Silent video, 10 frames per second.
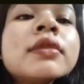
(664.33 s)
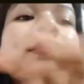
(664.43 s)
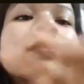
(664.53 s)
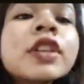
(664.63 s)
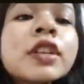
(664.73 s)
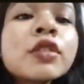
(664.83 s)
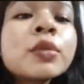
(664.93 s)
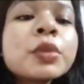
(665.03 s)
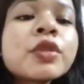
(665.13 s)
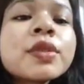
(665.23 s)
We are now
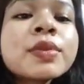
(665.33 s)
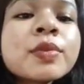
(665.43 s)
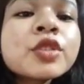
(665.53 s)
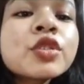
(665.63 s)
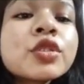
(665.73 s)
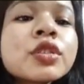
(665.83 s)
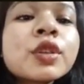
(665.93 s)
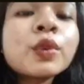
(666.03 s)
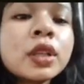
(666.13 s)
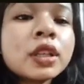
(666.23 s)
the Cripps Mission, the
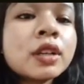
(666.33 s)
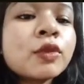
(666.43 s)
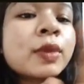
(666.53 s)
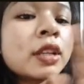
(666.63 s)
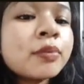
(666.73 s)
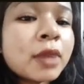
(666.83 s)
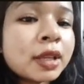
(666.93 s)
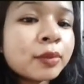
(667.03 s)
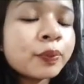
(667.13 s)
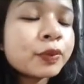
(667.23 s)
Quit India Movement, and many
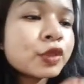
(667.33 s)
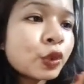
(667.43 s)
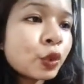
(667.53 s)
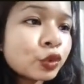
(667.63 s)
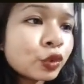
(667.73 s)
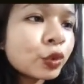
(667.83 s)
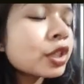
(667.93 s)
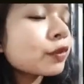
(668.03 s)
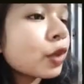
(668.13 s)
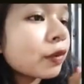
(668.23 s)
more. So go through it.
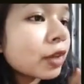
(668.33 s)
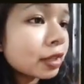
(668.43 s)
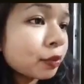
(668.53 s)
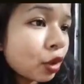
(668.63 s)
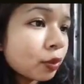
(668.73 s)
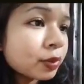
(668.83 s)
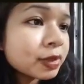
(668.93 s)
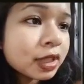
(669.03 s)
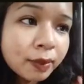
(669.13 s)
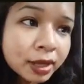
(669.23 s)
If you have any
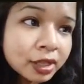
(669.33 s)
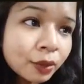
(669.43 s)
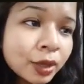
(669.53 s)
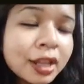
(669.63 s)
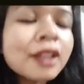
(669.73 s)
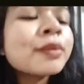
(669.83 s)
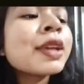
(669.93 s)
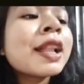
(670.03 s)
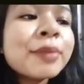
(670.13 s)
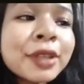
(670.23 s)
problems, comment down and I'll be
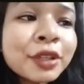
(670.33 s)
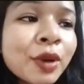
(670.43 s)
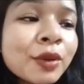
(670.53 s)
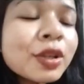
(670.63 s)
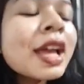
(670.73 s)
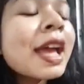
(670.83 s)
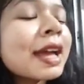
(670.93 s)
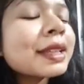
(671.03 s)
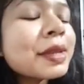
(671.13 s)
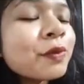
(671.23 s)
helping you out.
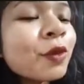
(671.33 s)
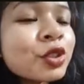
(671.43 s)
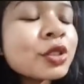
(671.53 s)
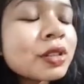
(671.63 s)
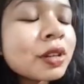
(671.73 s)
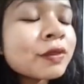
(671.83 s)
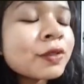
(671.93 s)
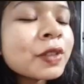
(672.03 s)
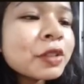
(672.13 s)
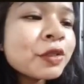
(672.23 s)
And keep watching our
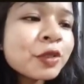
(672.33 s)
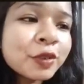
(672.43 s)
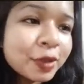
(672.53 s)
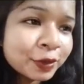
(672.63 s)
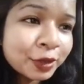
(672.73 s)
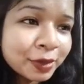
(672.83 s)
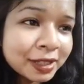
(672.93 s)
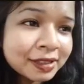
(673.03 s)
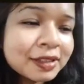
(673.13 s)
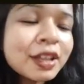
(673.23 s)
videos on a regular
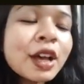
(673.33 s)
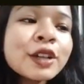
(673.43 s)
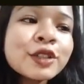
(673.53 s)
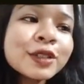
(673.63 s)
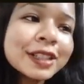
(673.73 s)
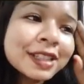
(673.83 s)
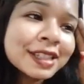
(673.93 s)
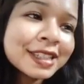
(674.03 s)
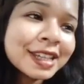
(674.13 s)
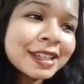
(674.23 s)
basis. So then
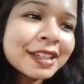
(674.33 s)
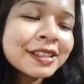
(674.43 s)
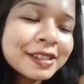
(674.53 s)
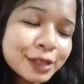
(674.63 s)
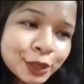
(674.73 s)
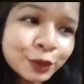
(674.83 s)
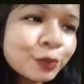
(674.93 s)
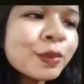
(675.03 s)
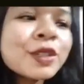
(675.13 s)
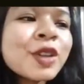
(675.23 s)
take care. See you.
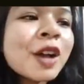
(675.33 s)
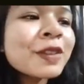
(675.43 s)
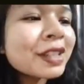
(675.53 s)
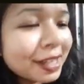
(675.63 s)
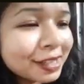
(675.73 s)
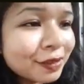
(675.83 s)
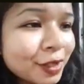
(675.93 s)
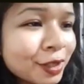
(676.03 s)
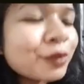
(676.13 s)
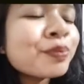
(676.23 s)
Meet in our next
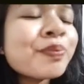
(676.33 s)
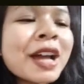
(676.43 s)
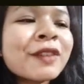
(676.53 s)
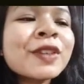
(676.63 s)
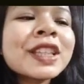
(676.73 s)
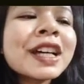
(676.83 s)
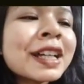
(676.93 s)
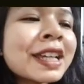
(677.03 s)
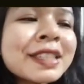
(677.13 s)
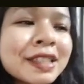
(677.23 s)
video back with
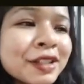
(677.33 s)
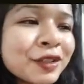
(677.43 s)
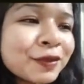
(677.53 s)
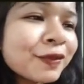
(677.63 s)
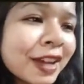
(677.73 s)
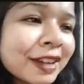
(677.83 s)
again such facts.